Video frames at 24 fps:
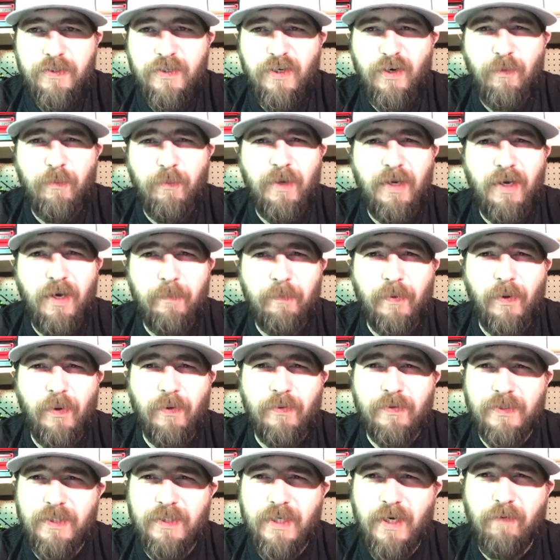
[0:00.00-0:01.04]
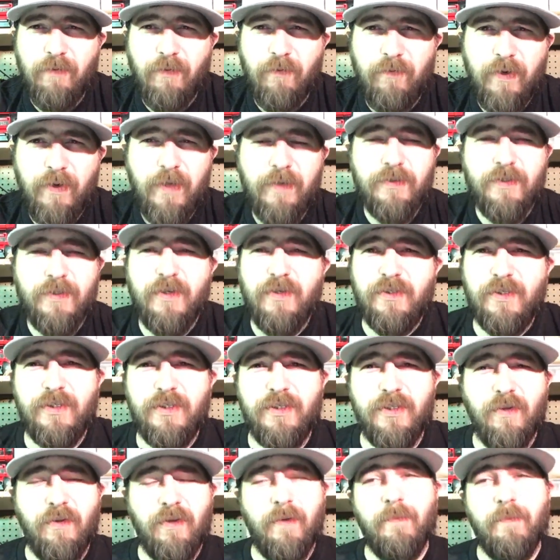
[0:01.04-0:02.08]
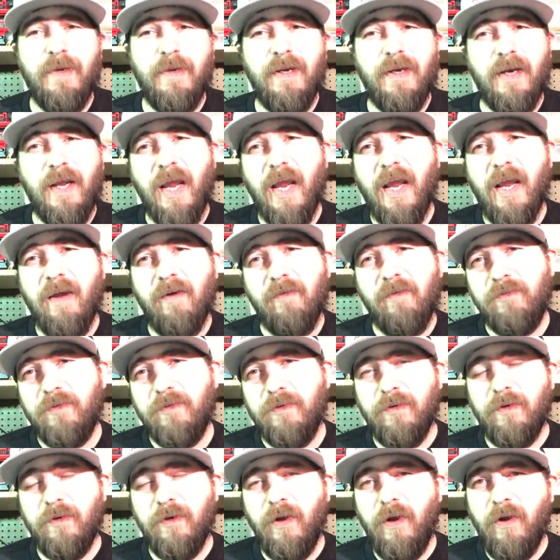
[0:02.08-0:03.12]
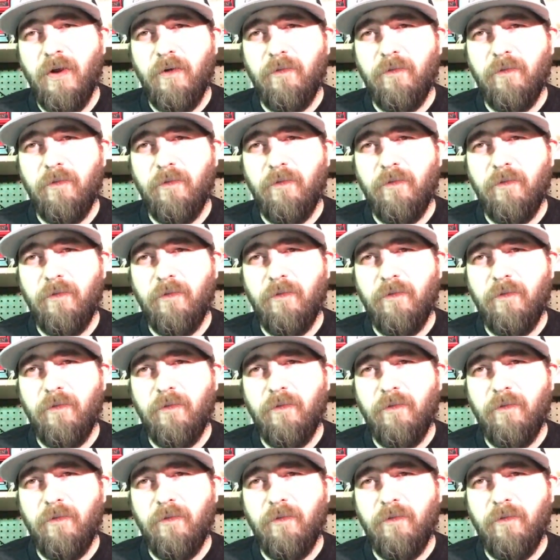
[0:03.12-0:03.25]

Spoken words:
So I'm going to be uploading several videos there, just only a minute and a half to